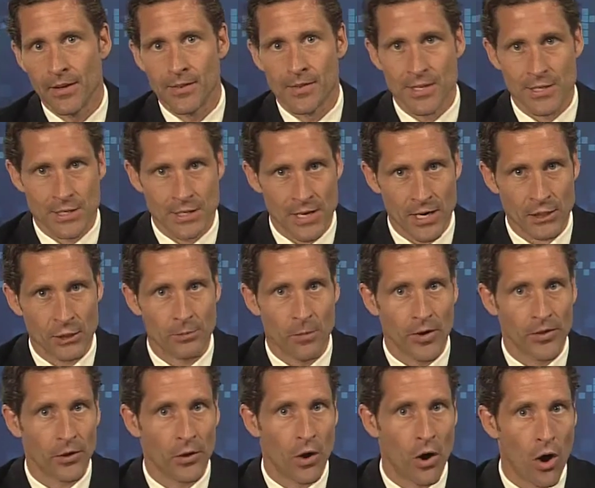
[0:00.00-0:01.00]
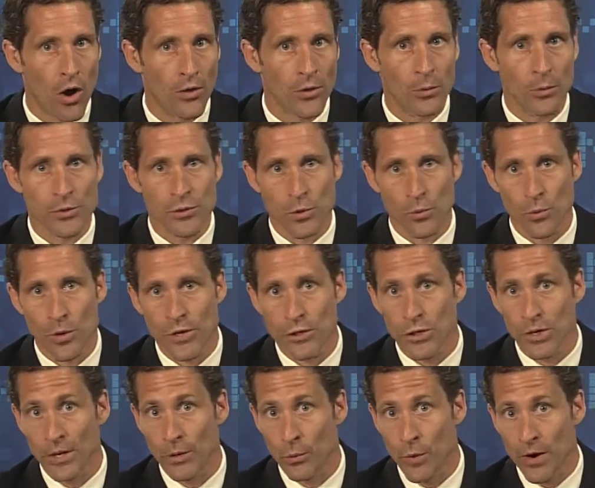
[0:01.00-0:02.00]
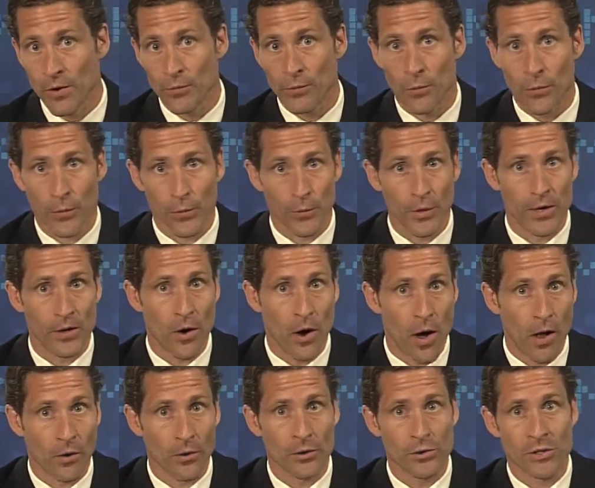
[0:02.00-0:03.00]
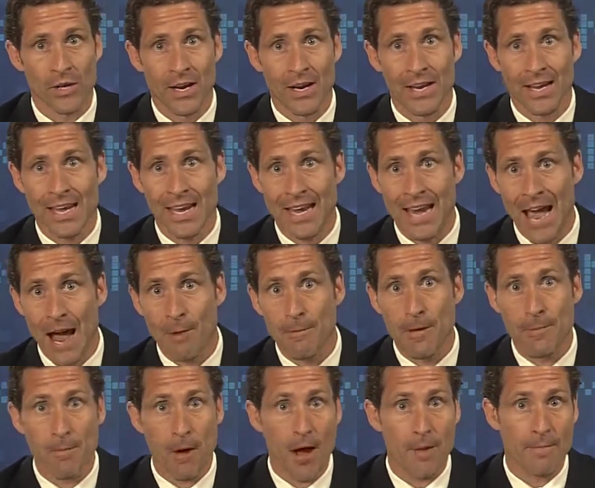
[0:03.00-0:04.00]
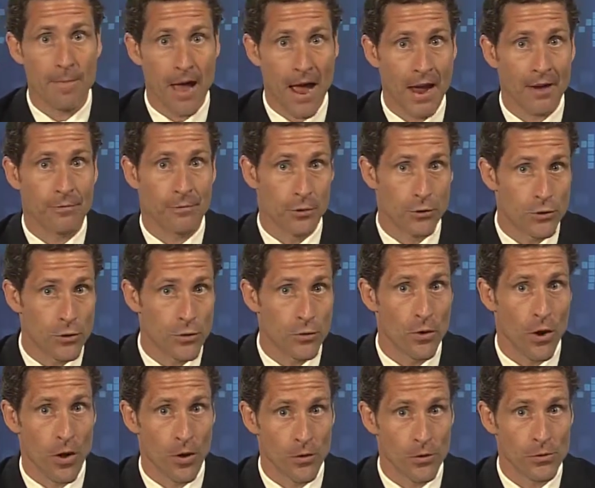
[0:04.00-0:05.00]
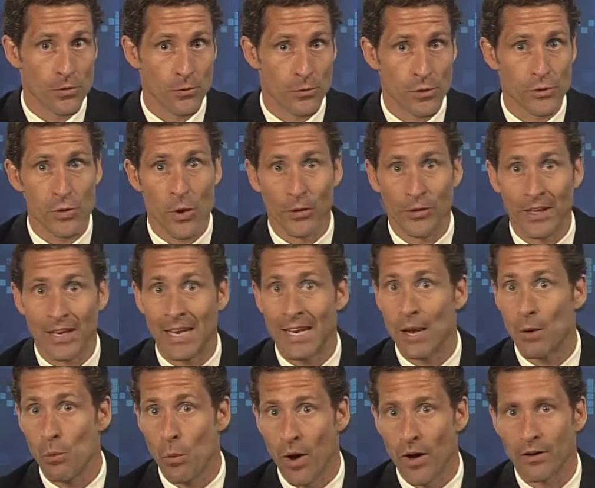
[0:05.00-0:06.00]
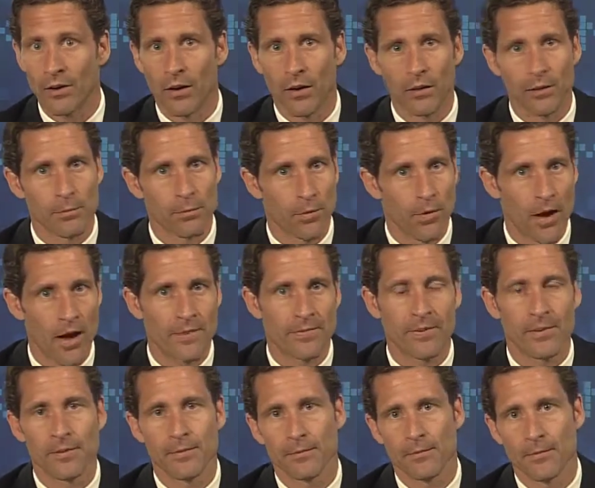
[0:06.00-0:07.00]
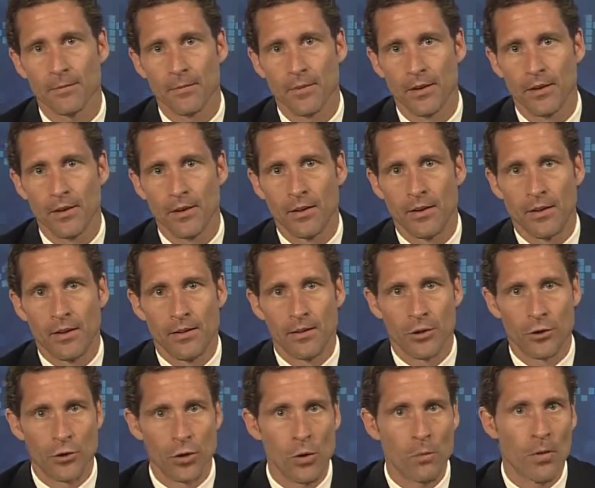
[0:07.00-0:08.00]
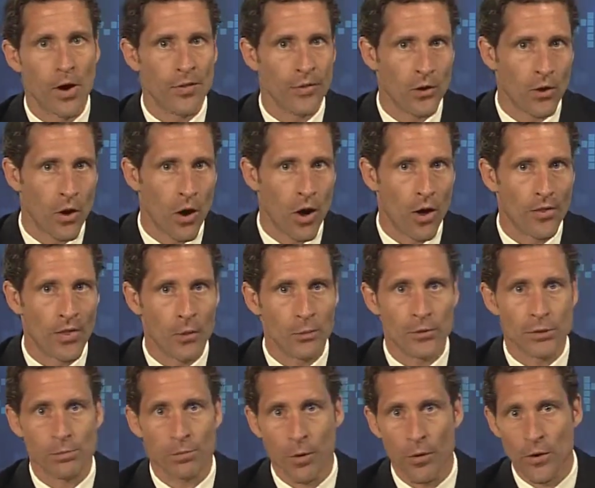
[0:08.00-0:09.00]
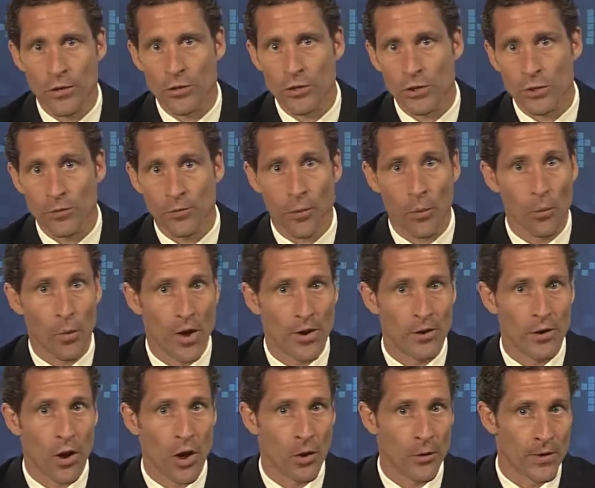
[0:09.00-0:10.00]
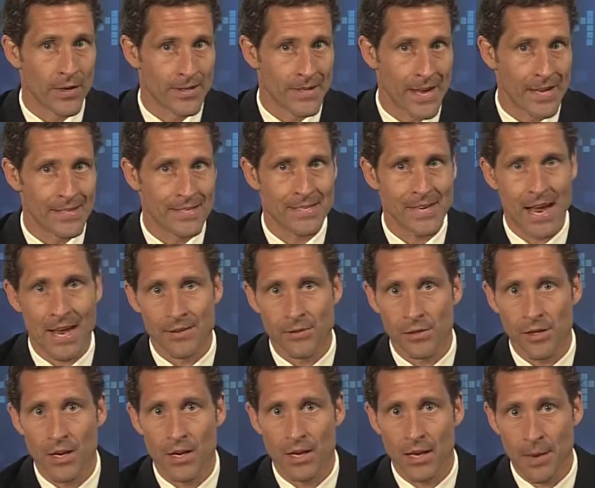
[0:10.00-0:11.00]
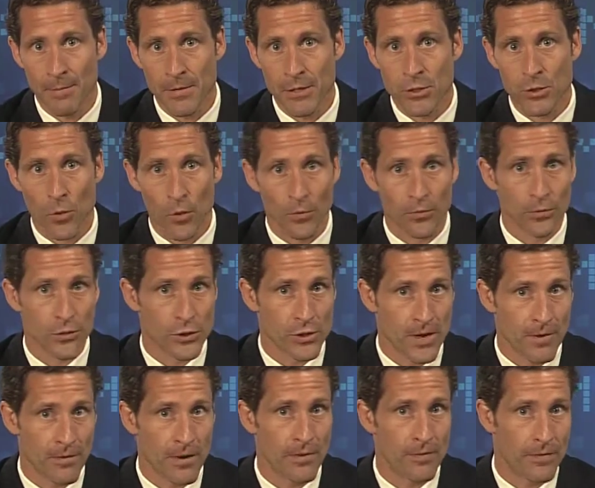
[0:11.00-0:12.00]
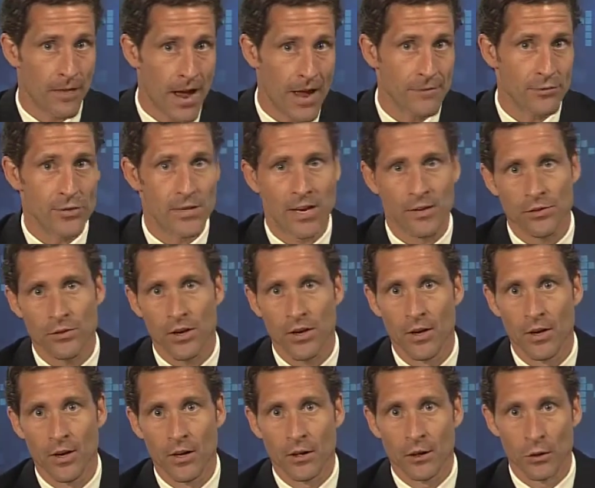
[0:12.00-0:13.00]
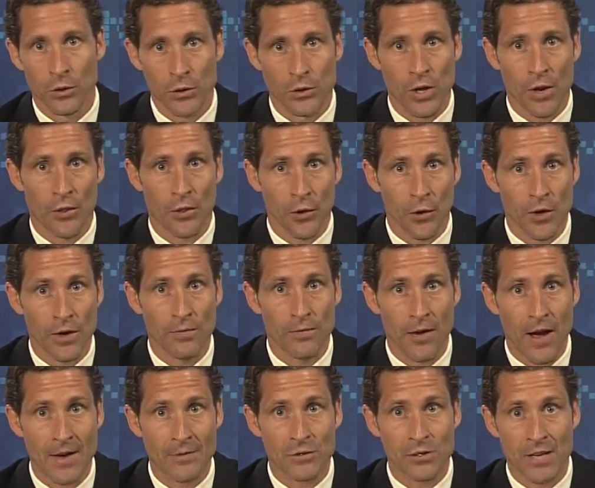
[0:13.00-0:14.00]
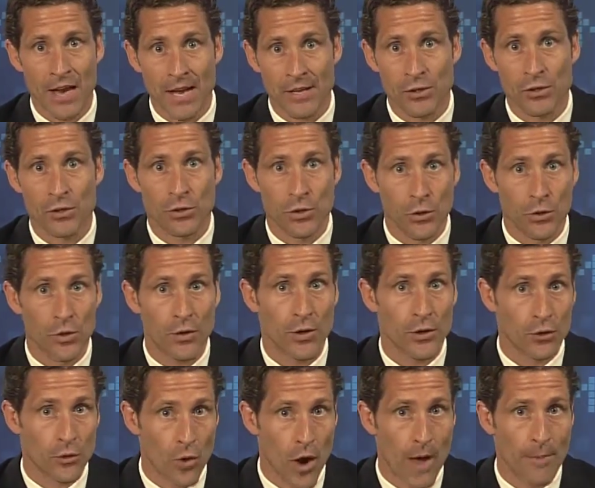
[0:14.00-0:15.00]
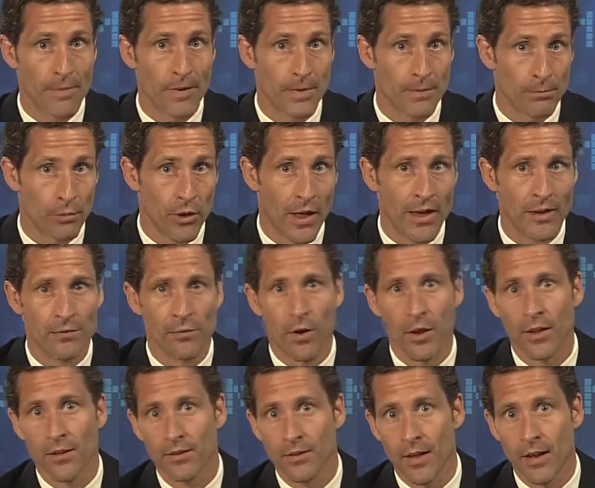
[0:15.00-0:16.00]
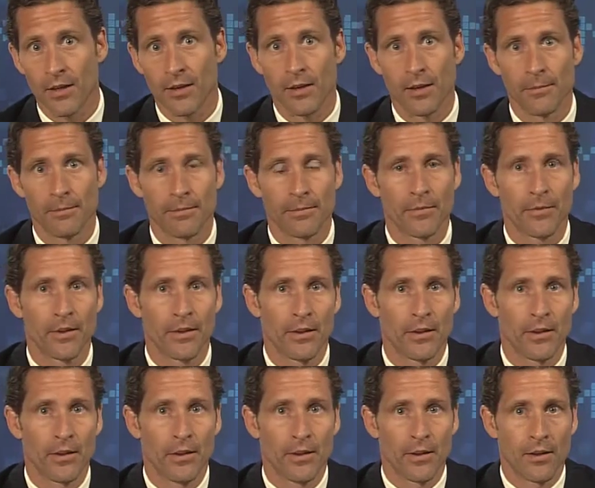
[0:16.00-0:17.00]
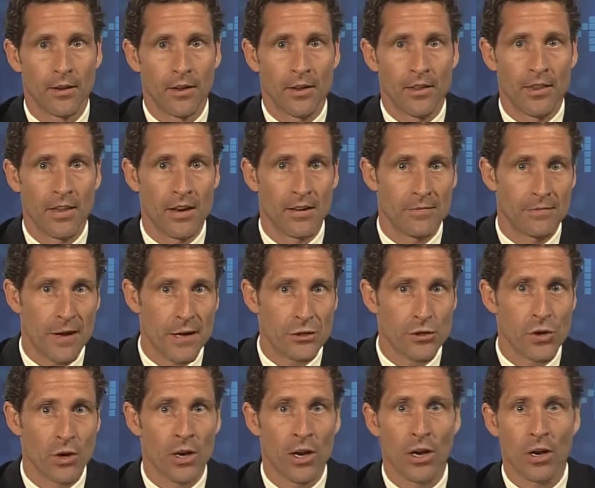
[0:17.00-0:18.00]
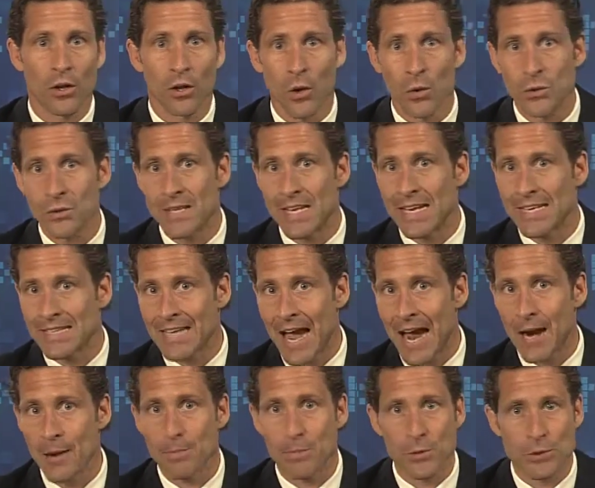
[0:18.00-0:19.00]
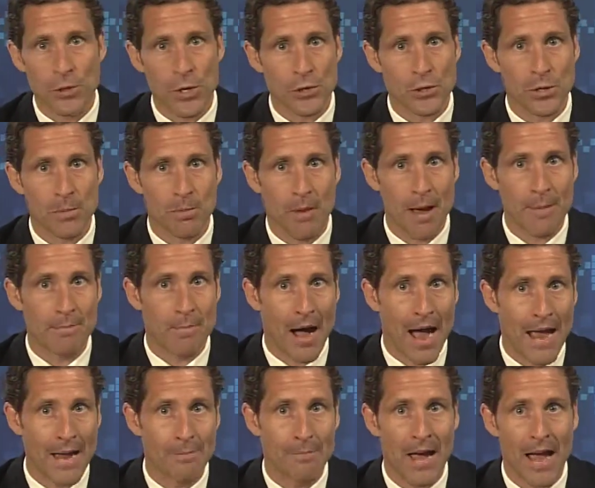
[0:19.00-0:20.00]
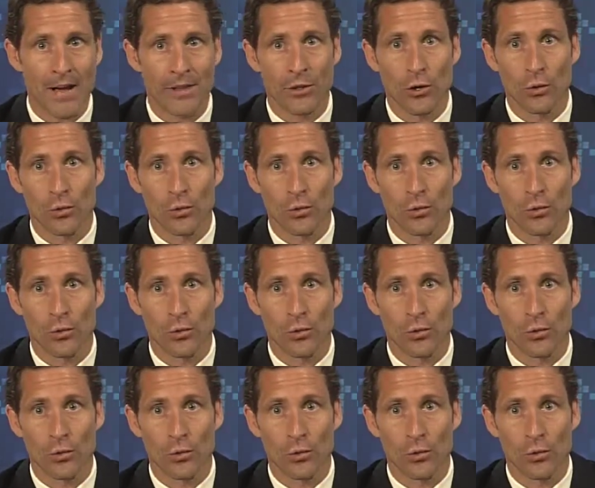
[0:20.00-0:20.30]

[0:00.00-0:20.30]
The 6-month call that was originally written for $3 can now be bought back for $2, resulting in a $1 profit. The 2-month call that was purchased for $1.10 can be sold for 75 cents, losing 35 cents due to the drop in implied volatility. The investor can close the entire position by buying back the